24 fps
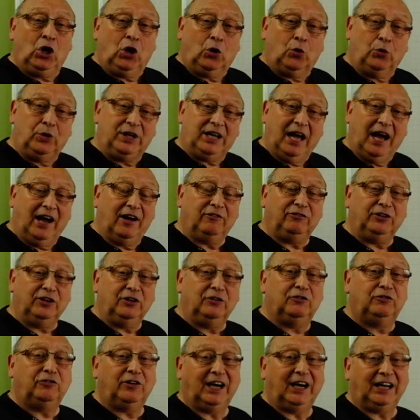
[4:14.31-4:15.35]
we have
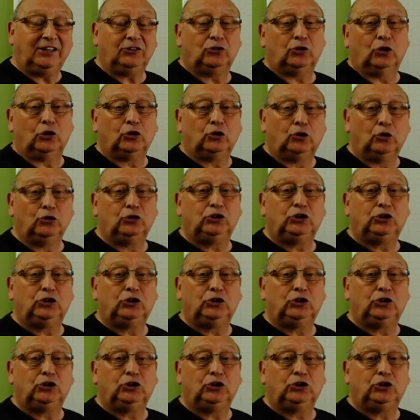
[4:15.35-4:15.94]
in fact a good